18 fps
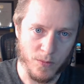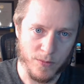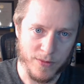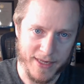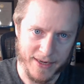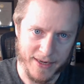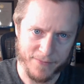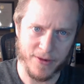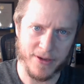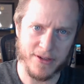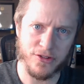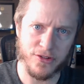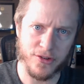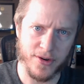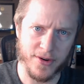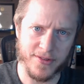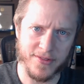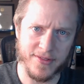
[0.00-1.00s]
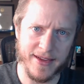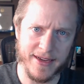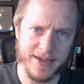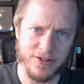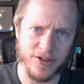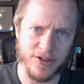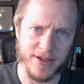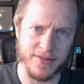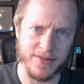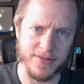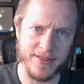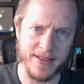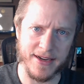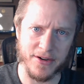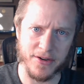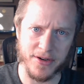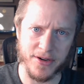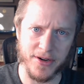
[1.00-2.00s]
different jurisdictions
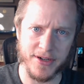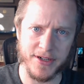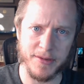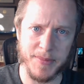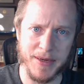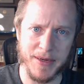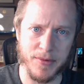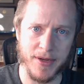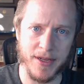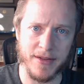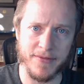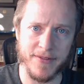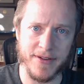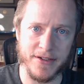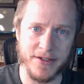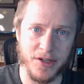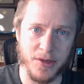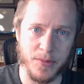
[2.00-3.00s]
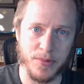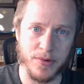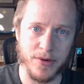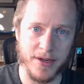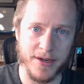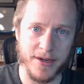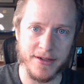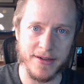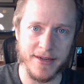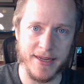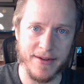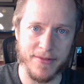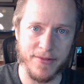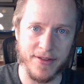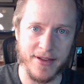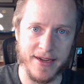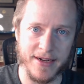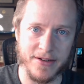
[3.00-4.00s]
that are going to be relevant to your product
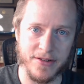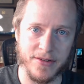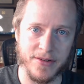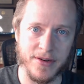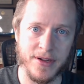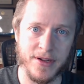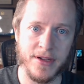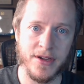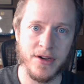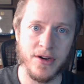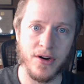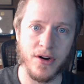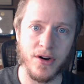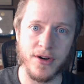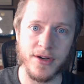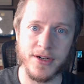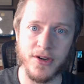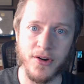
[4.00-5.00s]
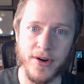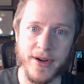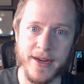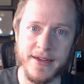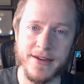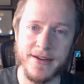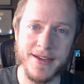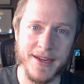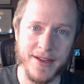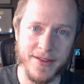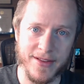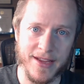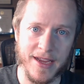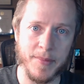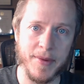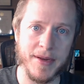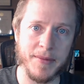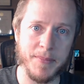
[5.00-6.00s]
lifecycle are going to
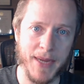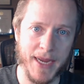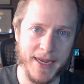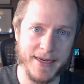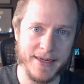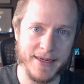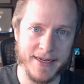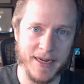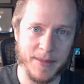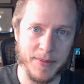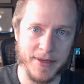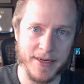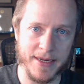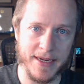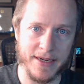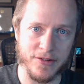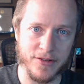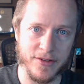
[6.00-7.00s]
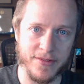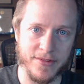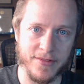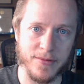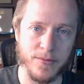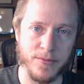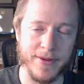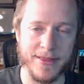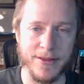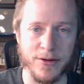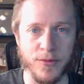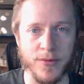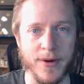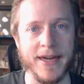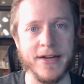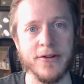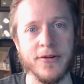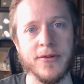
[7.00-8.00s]
examine patent applications with
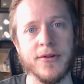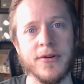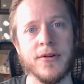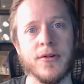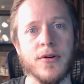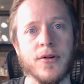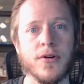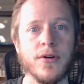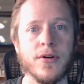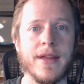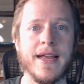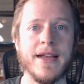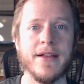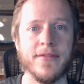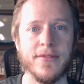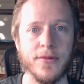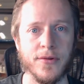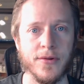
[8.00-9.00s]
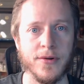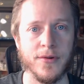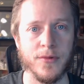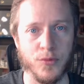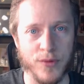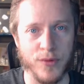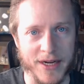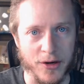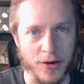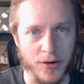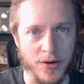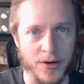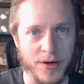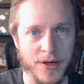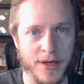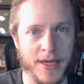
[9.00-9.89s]
greater or lesser rigor.